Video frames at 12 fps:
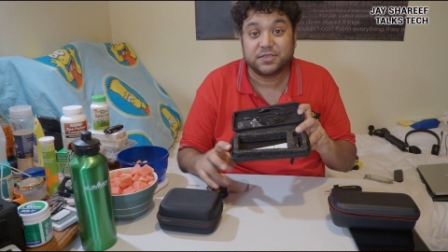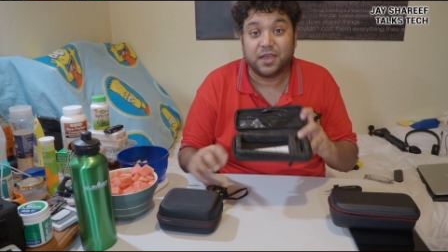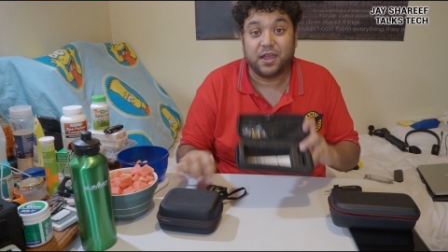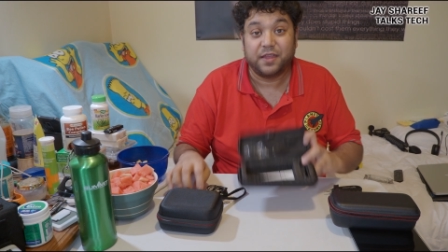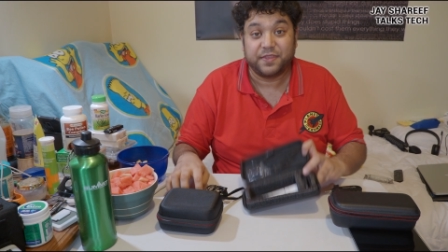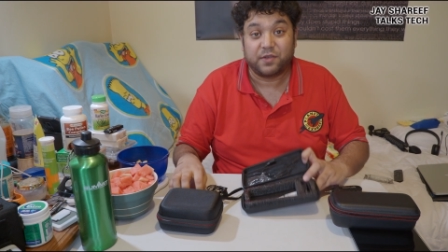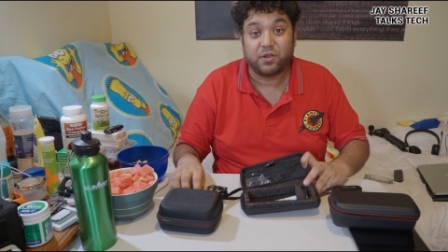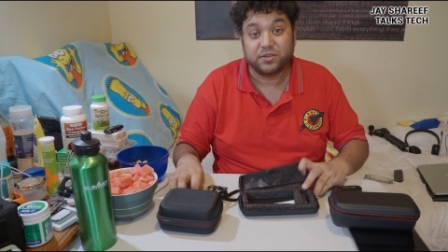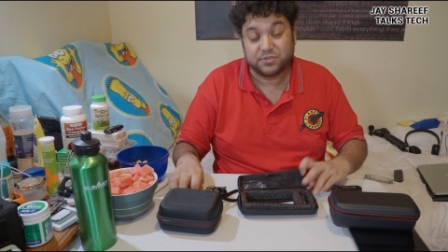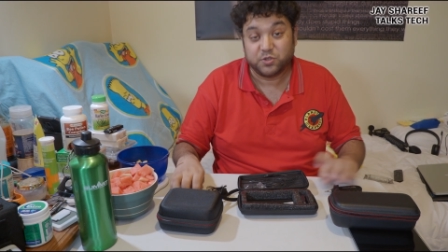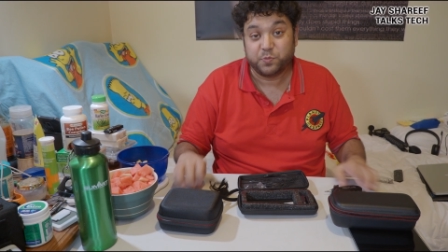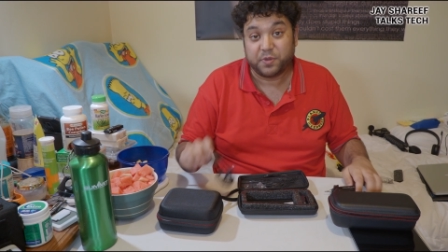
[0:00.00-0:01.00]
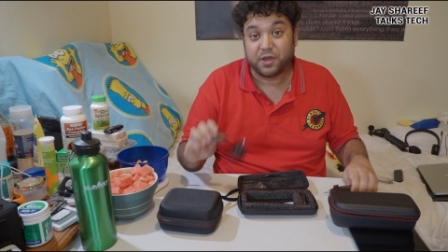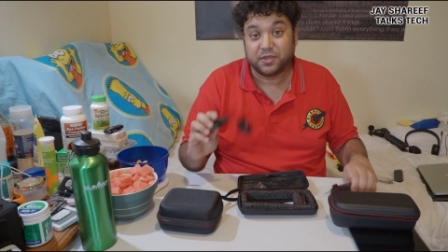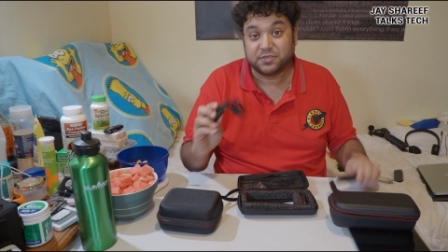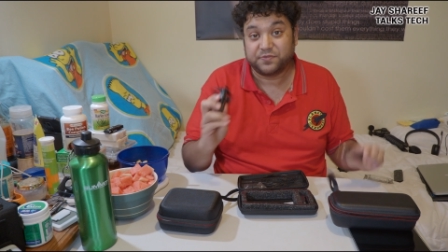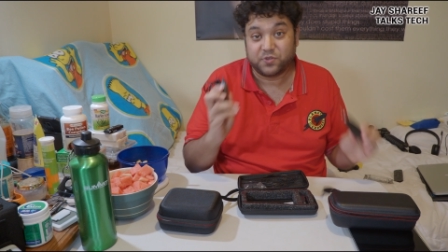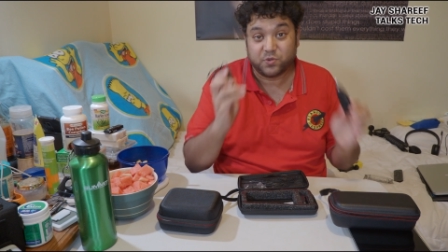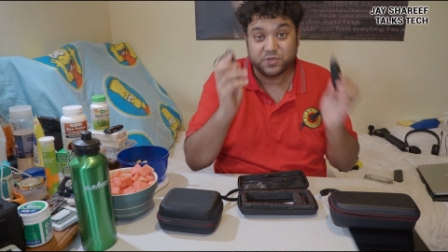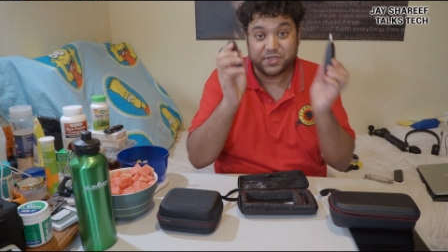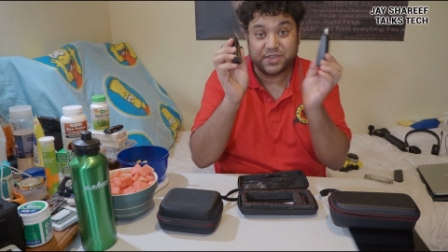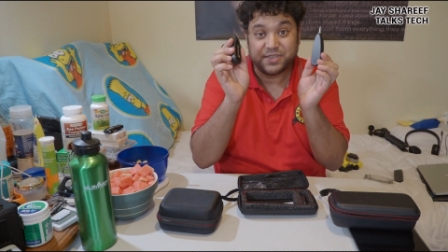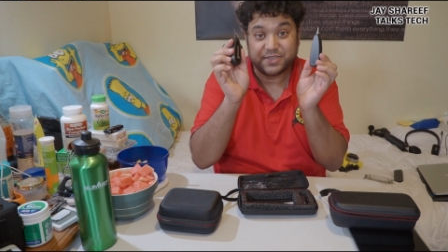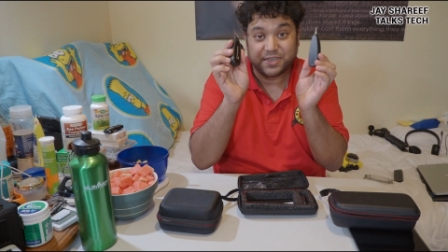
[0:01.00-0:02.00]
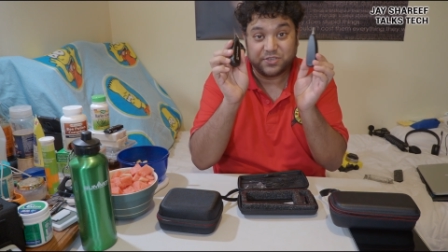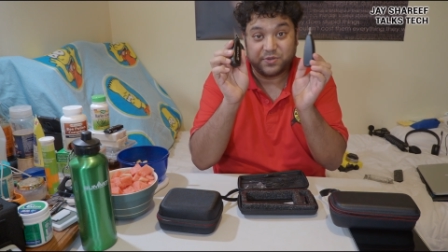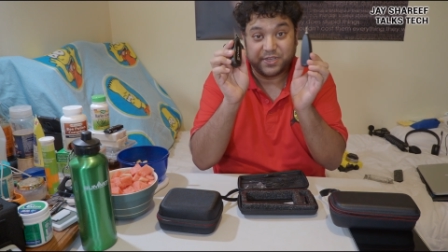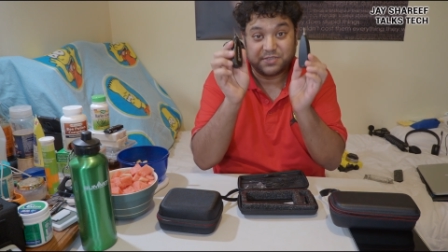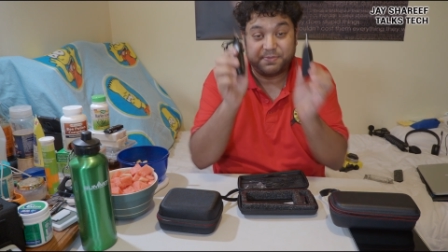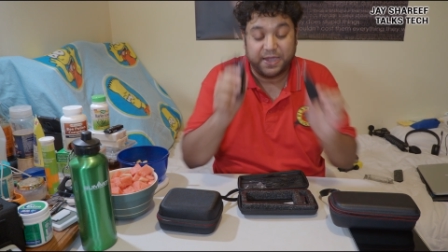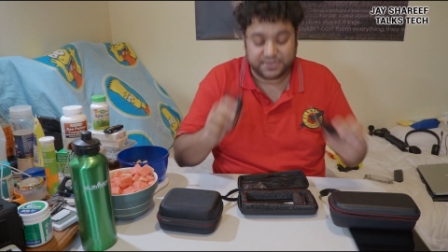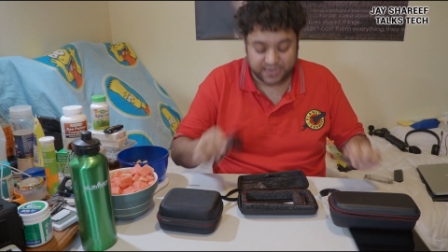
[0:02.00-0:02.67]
There are two parts, of course, these as you'd expect,